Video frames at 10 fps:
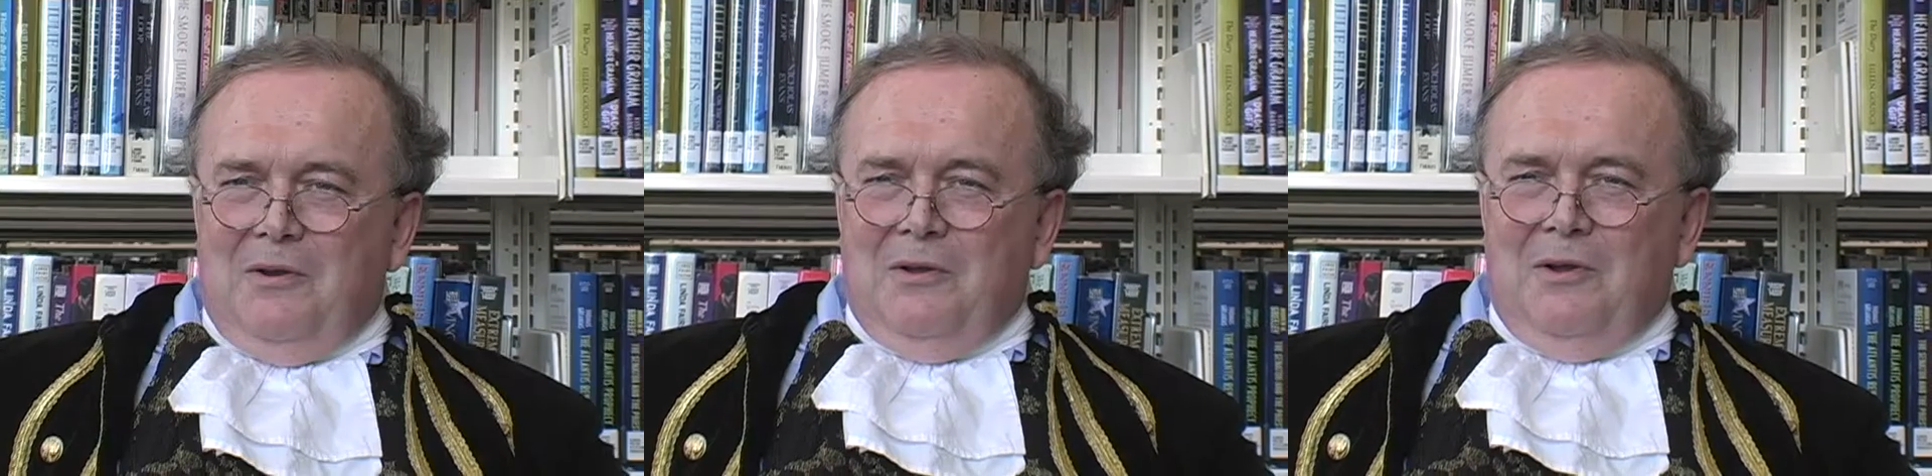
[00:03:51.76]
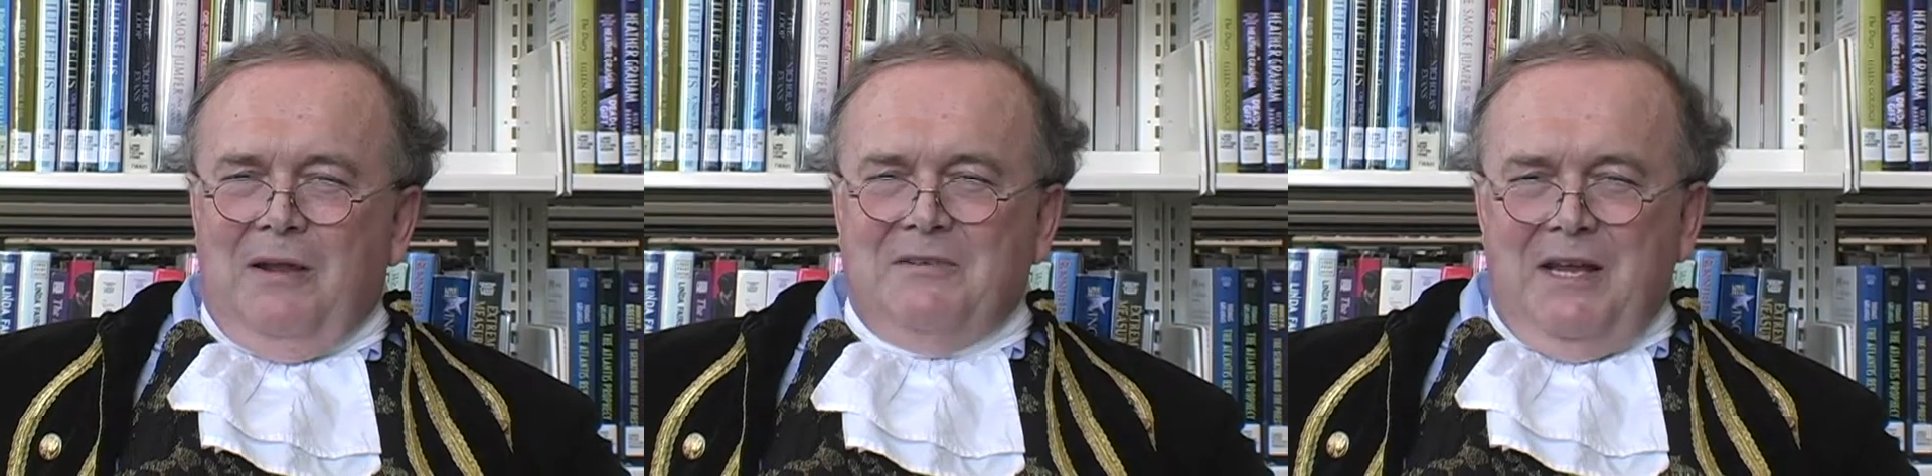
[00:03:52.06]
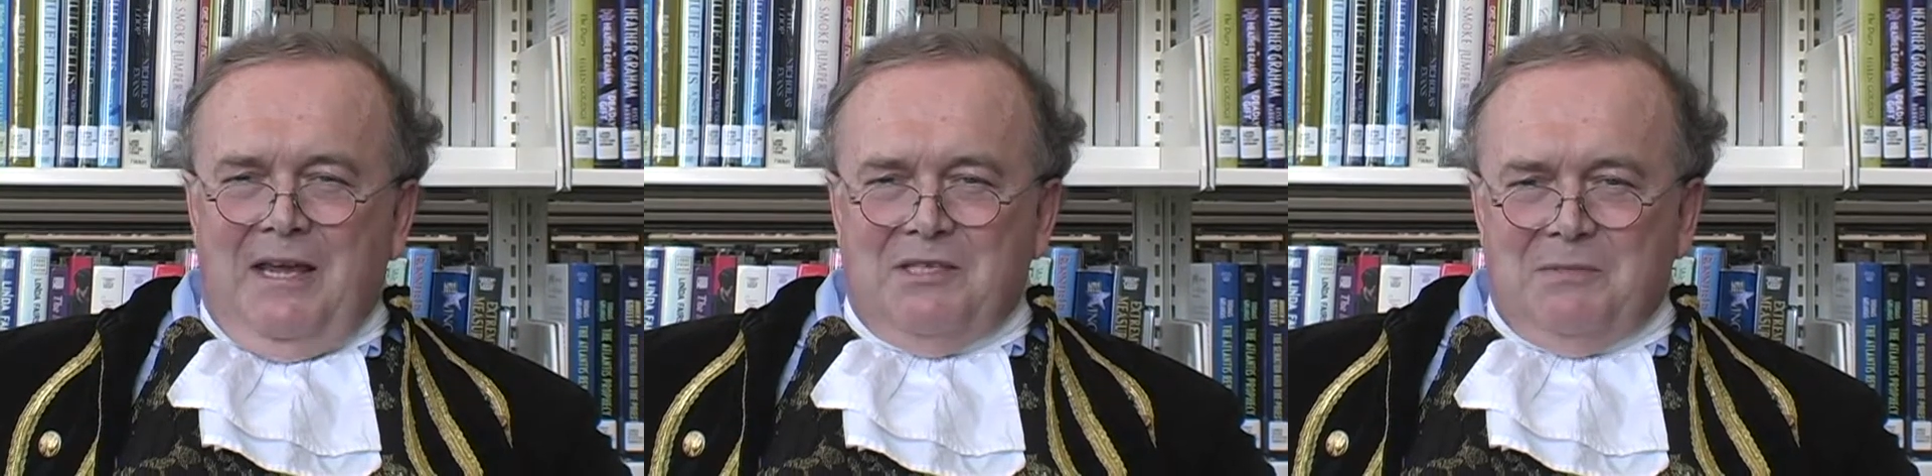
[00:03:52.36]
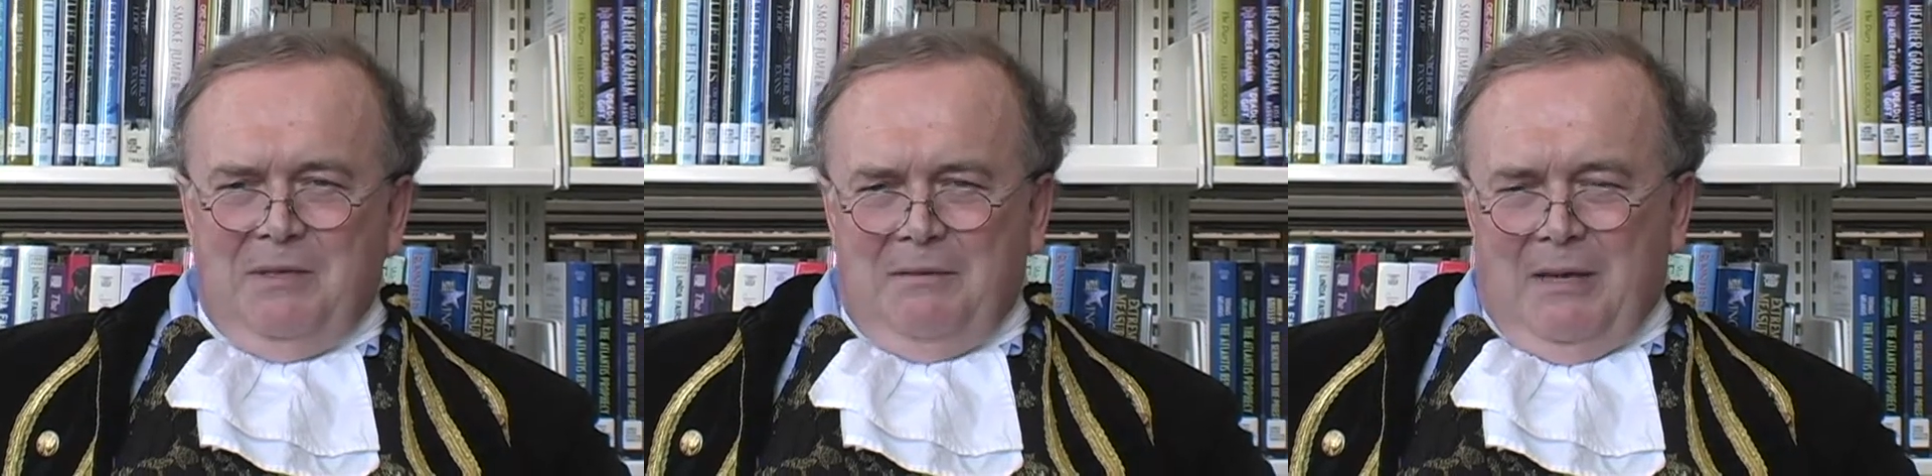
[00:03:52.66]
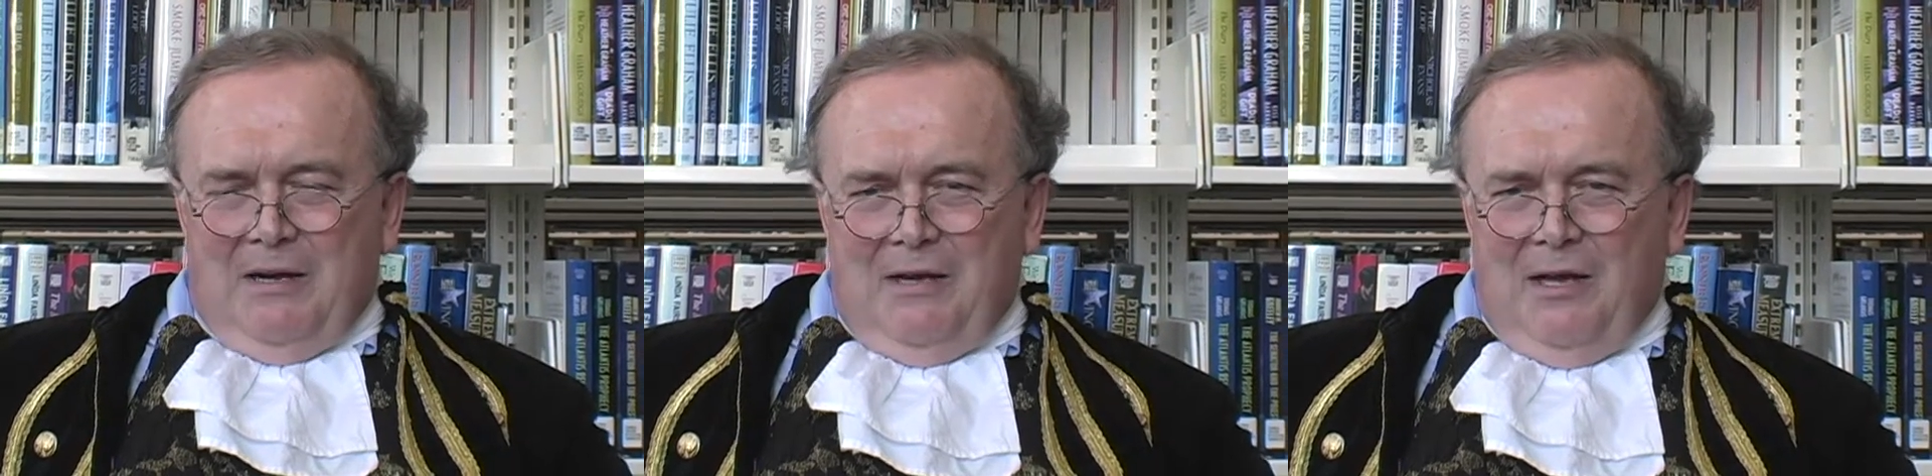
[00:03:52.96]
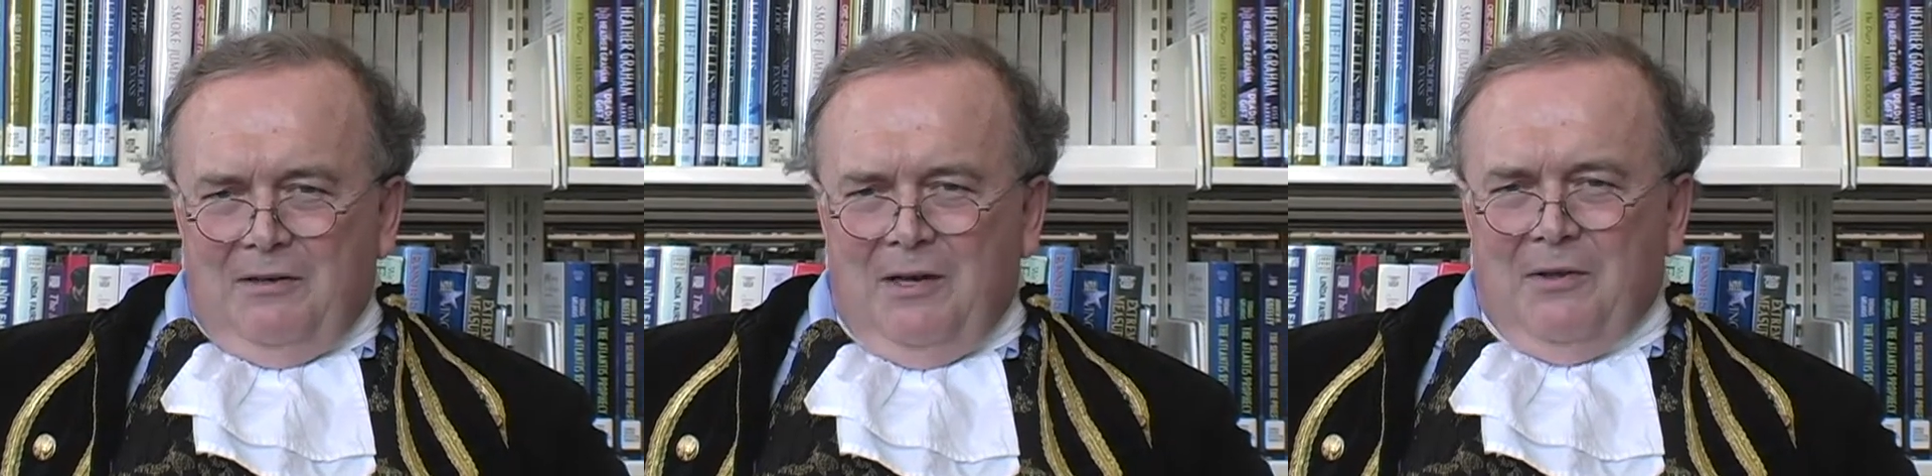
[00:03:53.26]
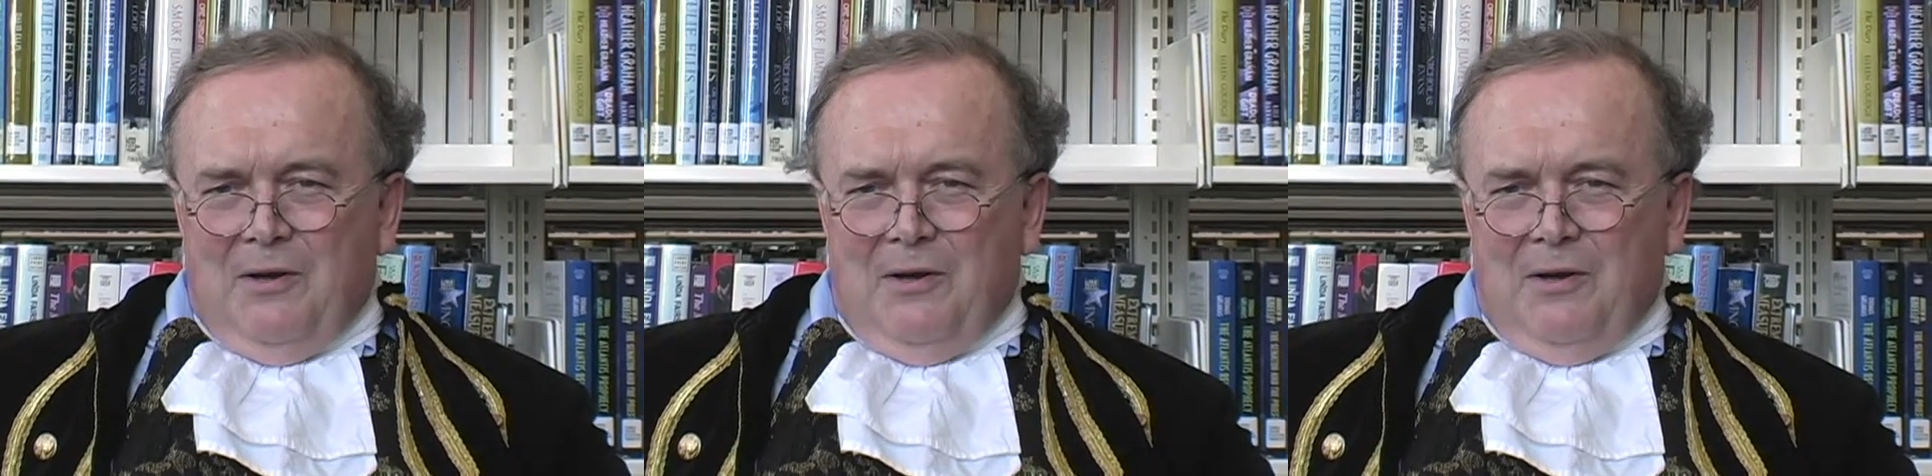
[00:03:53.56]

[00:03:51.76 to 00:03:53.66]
You'll have to ask me in about another